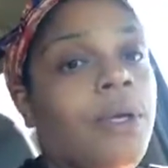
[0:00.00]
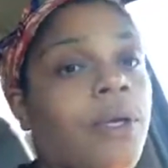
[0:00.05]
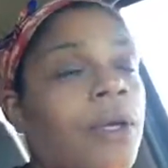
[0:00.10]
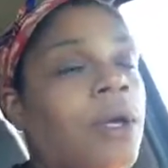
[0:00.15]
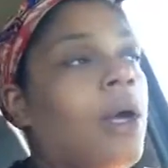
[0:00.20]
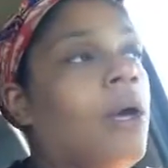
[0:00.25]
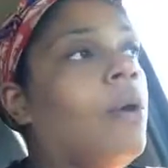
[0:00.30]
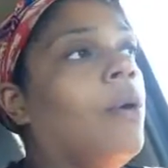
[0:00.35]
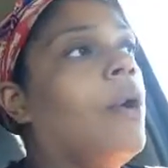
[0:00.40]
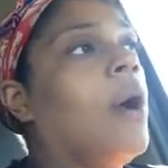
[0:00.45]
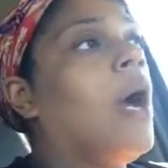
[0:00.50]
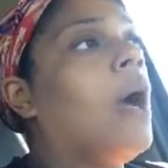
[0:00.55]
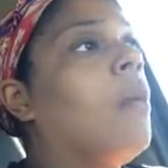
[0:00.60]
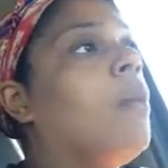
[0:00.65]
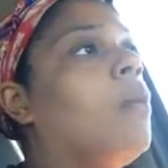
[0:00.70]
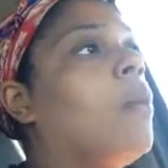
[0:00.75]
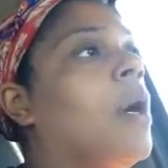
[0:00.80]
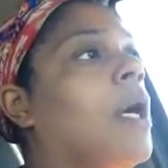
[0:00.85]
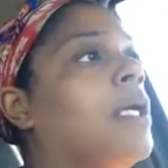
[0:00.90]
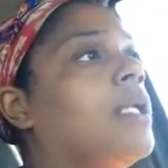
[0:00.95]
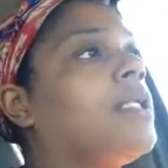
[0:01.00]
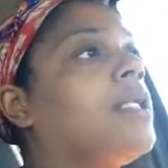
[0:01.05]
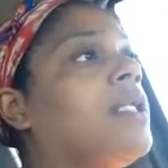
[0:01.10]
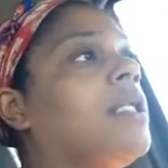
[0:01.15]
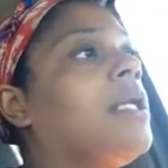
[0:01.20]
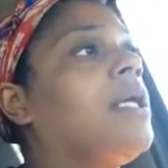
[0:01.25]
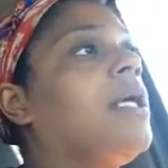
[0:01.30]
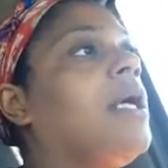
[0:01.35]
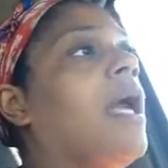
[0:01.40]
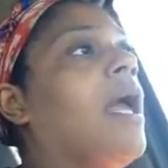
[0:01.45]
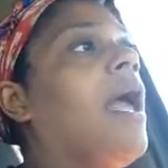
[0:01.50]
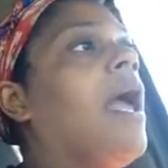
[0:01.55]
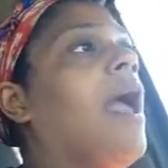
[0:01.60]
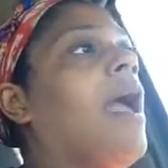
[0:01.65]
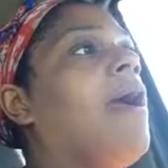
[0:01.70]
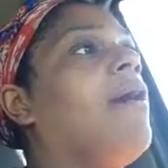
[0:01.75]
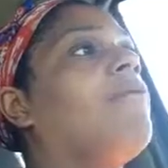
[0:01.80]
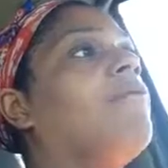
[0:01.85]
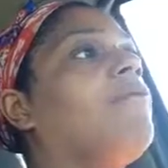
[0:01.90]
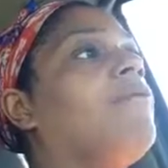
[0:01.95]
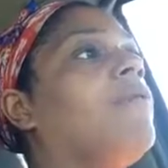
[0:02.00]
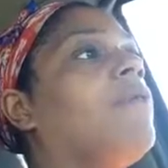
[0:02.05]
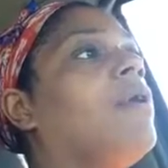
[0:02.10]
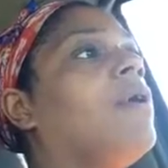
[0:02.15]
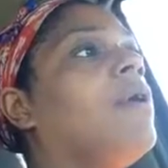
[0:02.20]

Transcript: I want to have